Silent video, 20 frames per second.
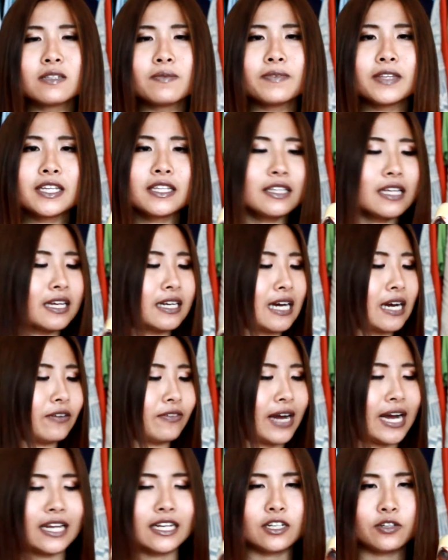something that I
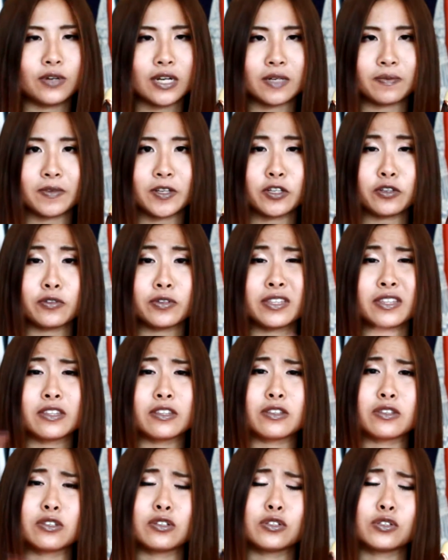would highly recommend you
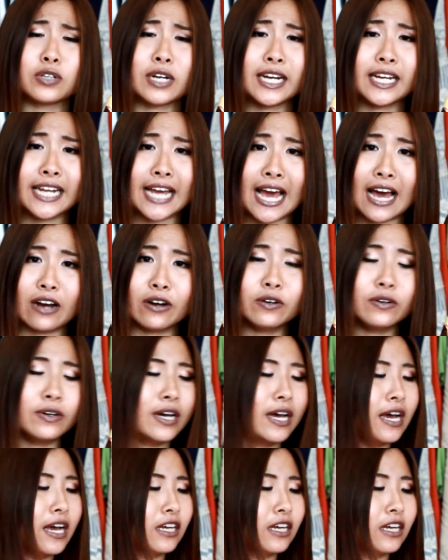to try it out